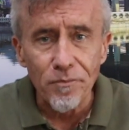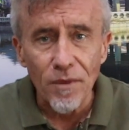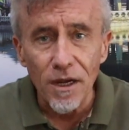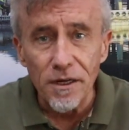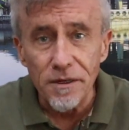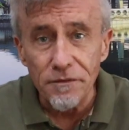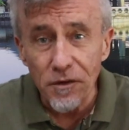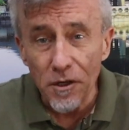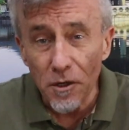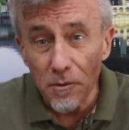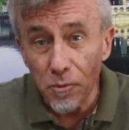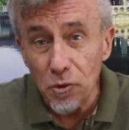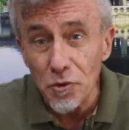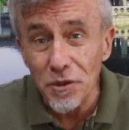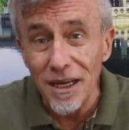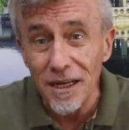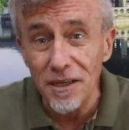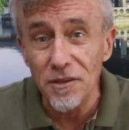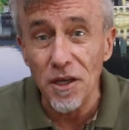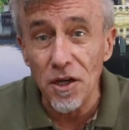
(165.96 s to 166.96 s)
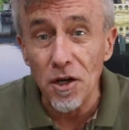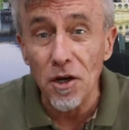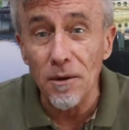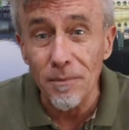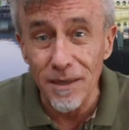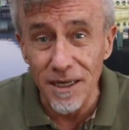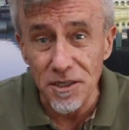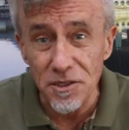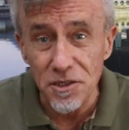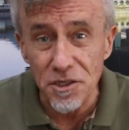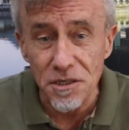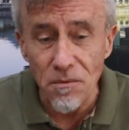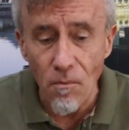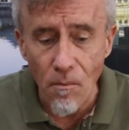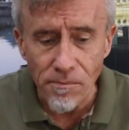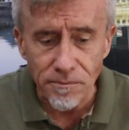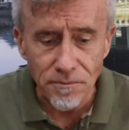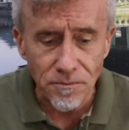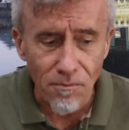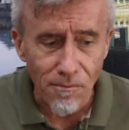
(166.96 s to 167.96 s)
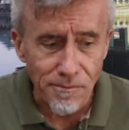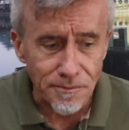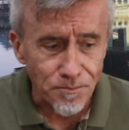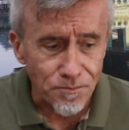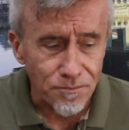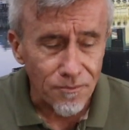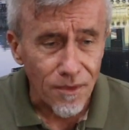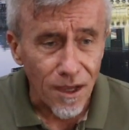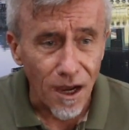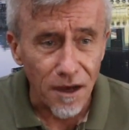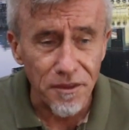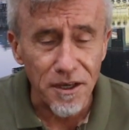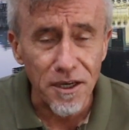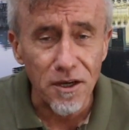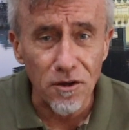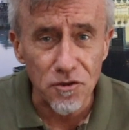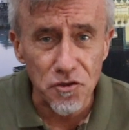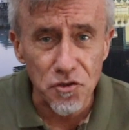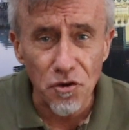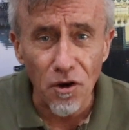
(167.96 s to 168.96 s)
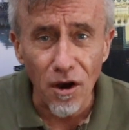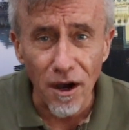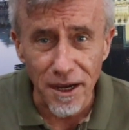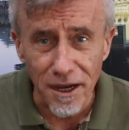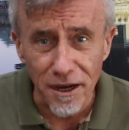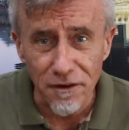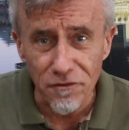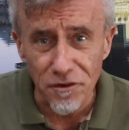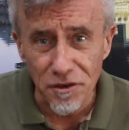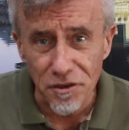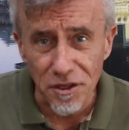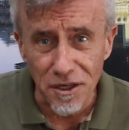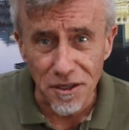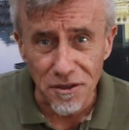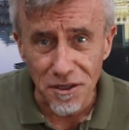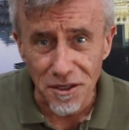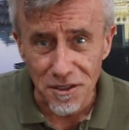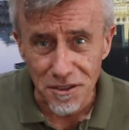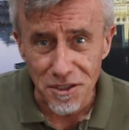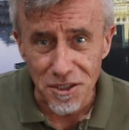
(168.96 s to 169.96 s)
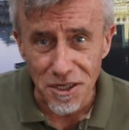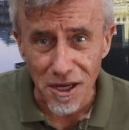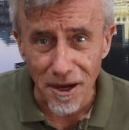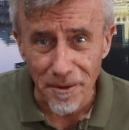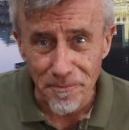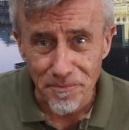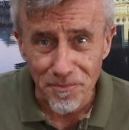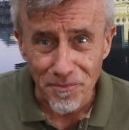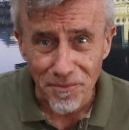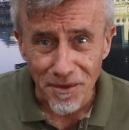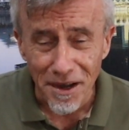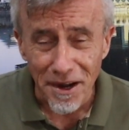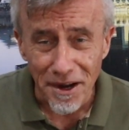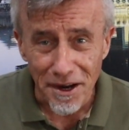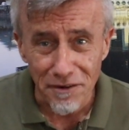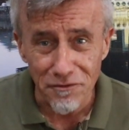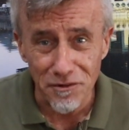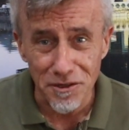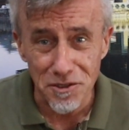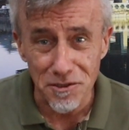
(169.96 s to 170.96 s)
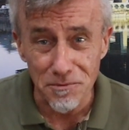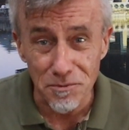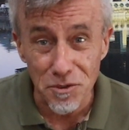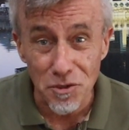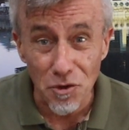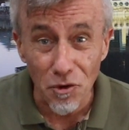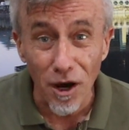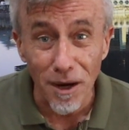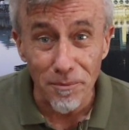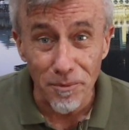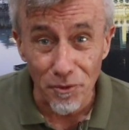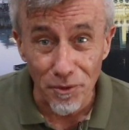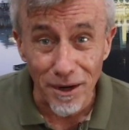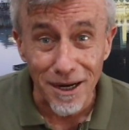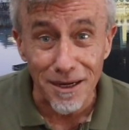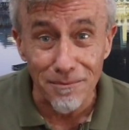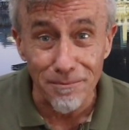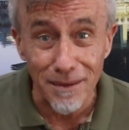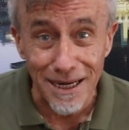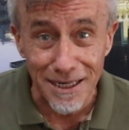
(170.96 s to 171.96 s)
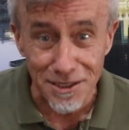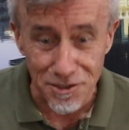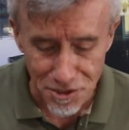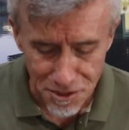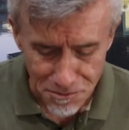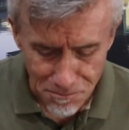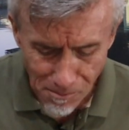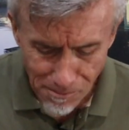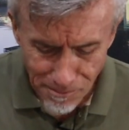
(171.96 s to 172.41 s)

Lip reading: If you could put that in the comments, I think I'll try everything that every subscriber recommends.